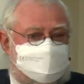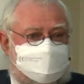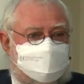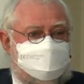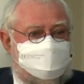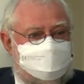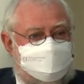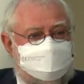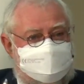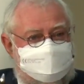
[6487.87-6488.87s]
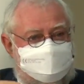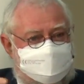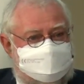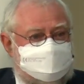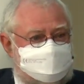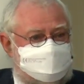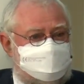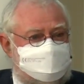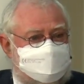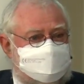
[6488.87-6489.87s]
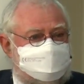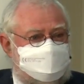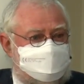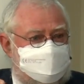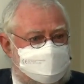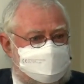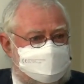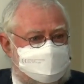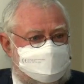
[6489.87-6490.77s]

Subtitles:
Now, if you don't have access to the export market,